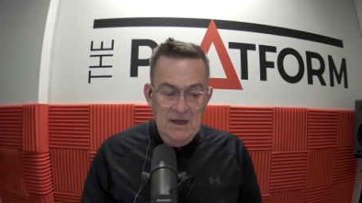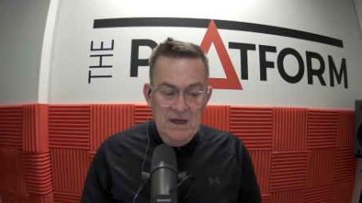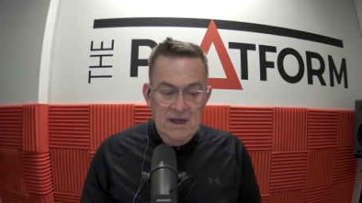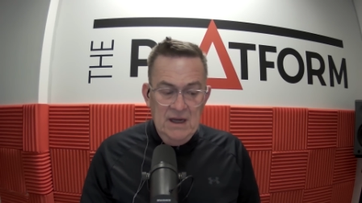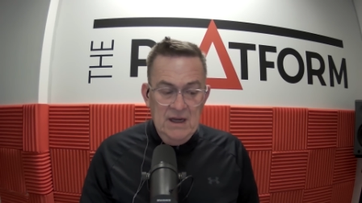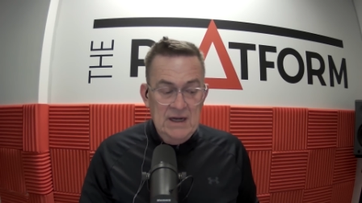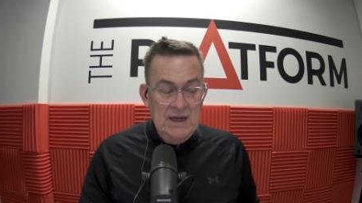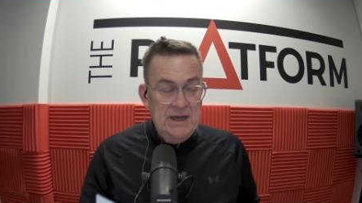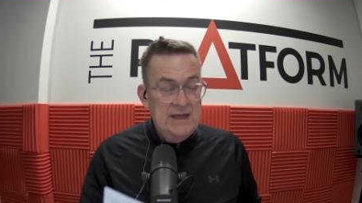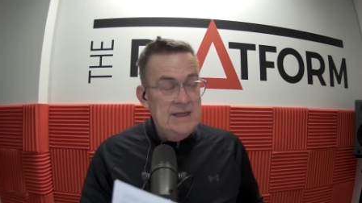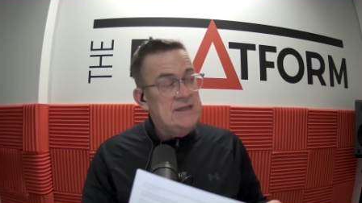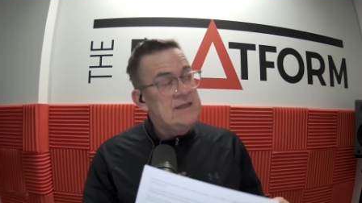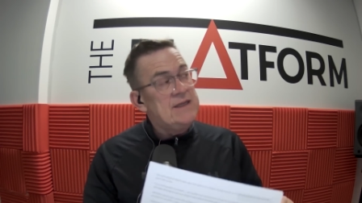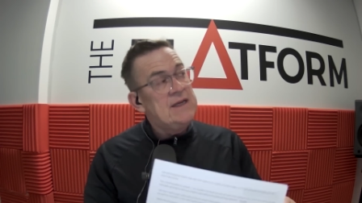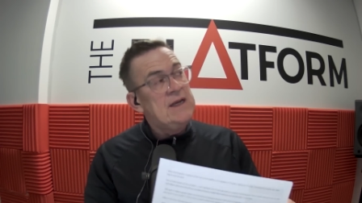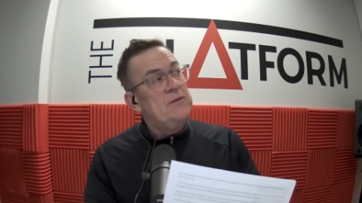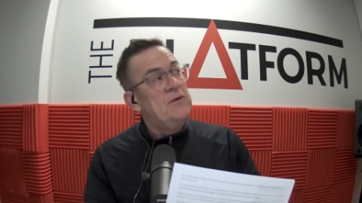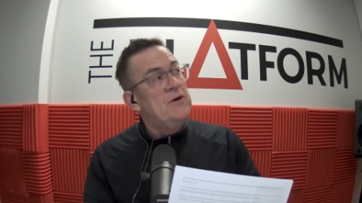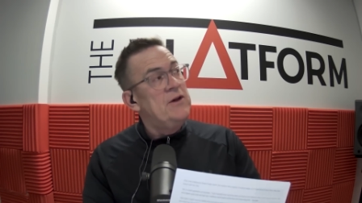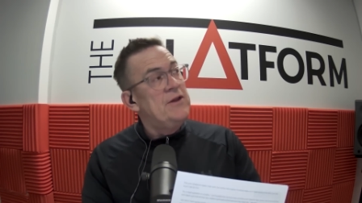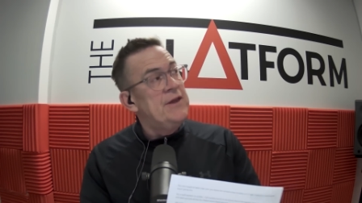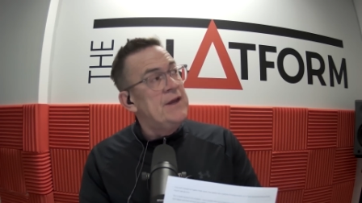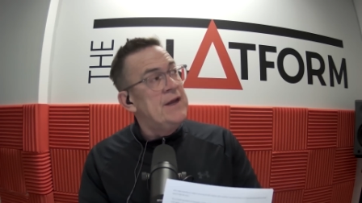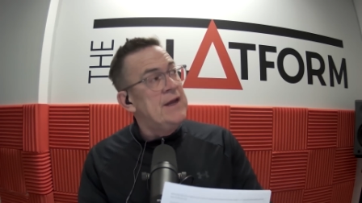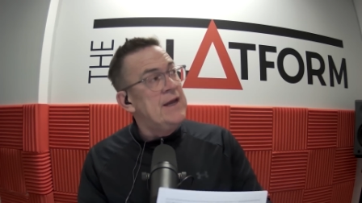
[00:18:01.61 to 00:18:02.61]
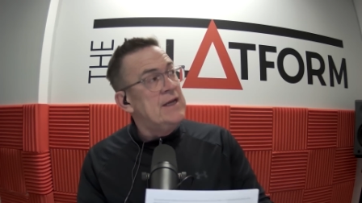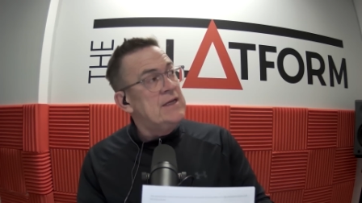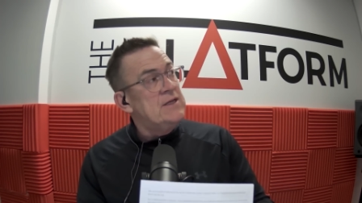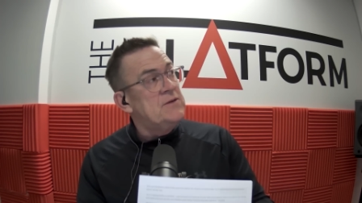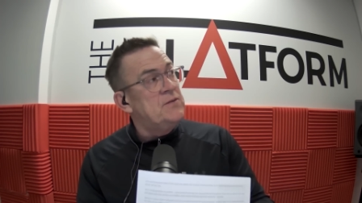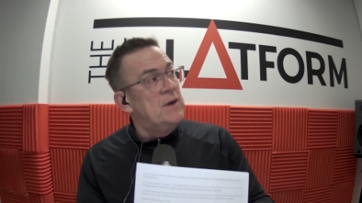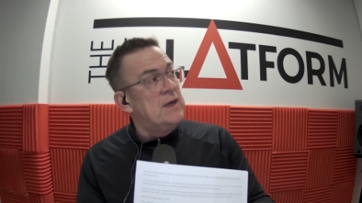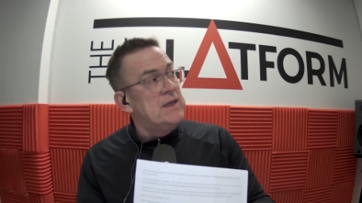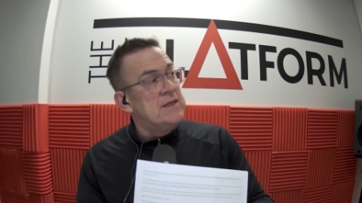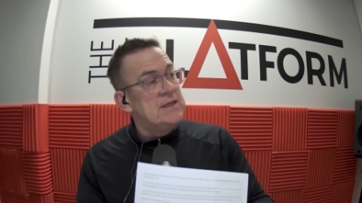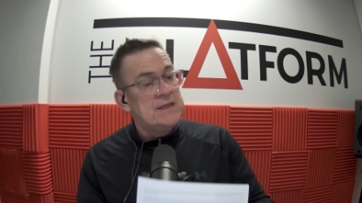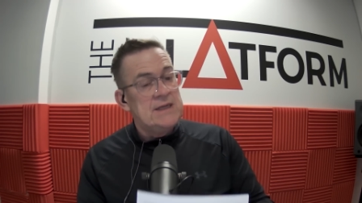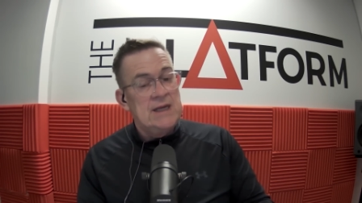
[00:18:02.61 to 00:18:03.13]
uh, let's see what the next
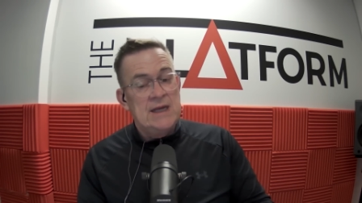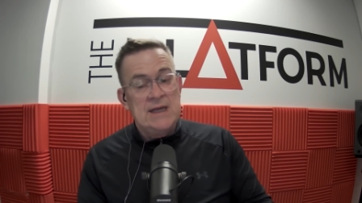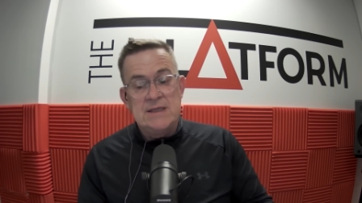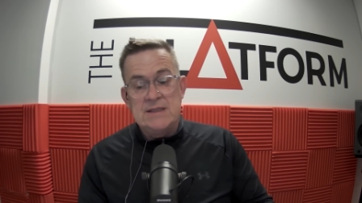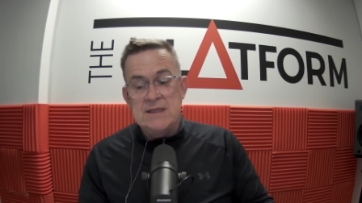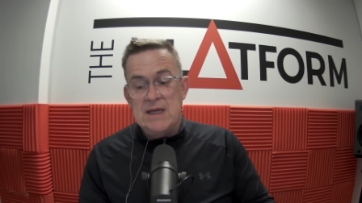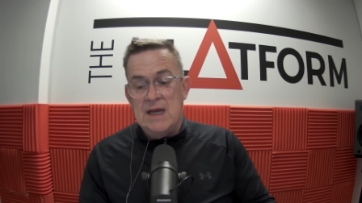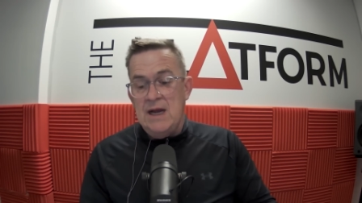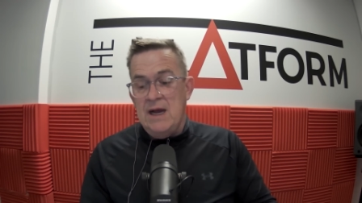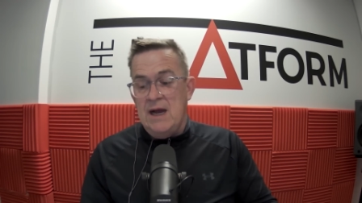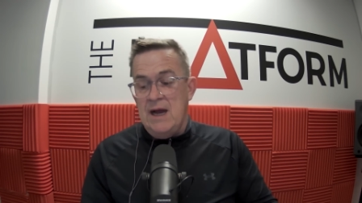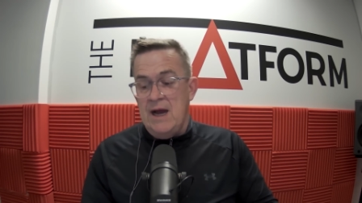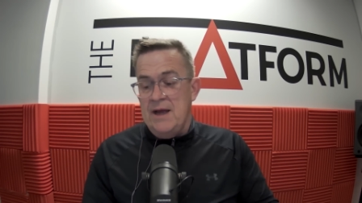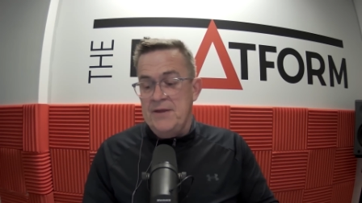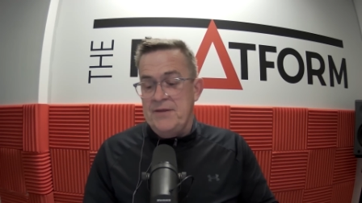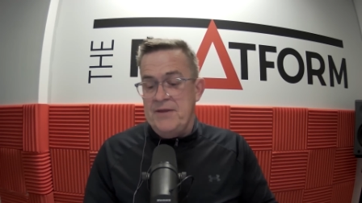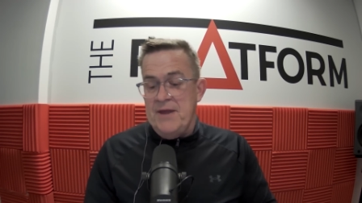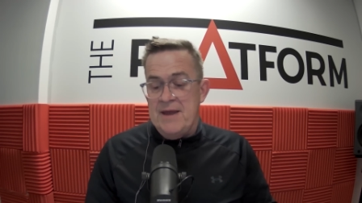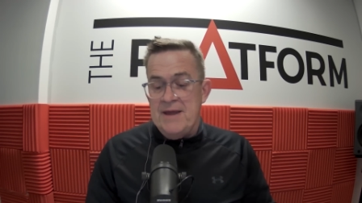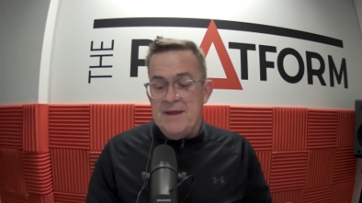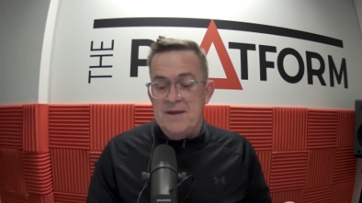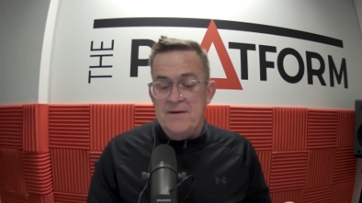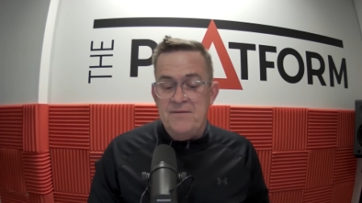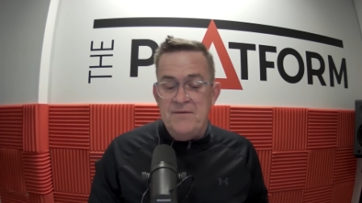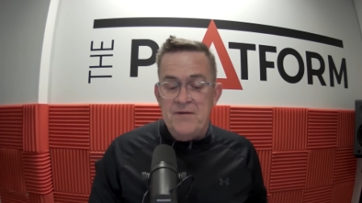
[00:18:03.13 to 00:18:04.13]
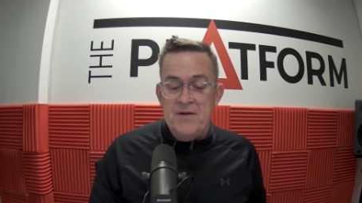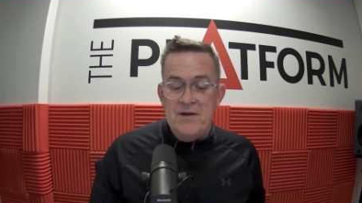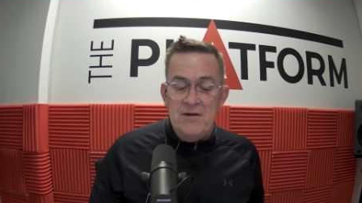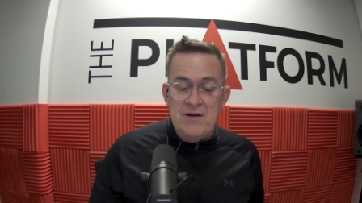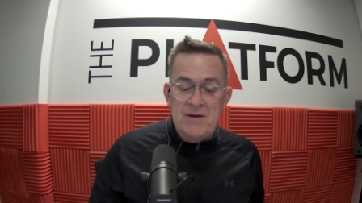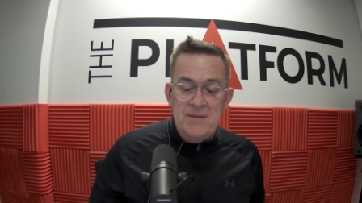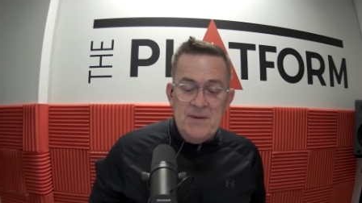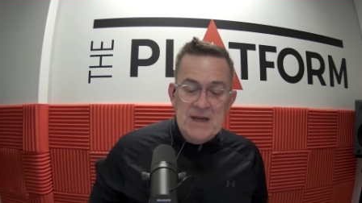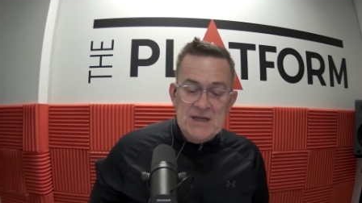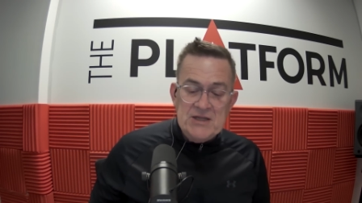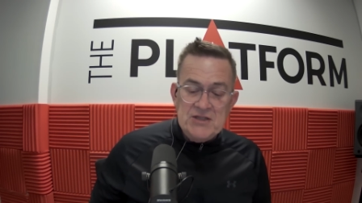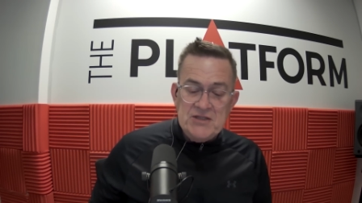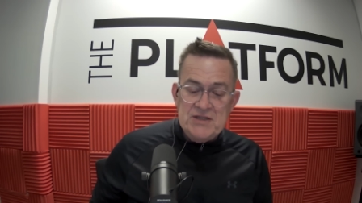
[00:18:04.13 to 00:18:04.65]
one says. Uh, I thank you
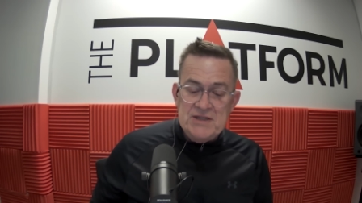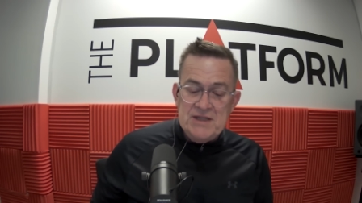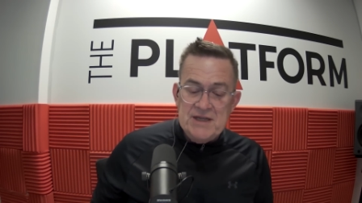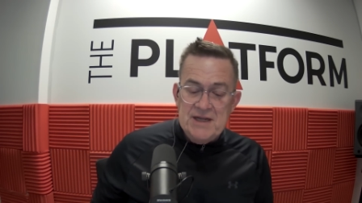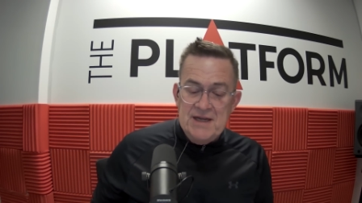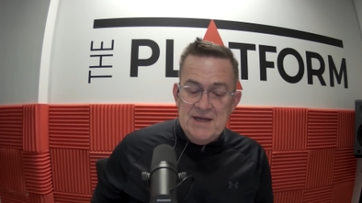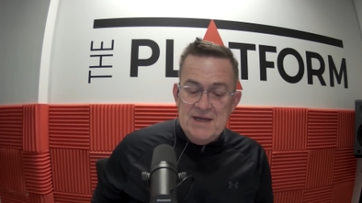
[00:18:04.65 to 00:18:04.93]
very much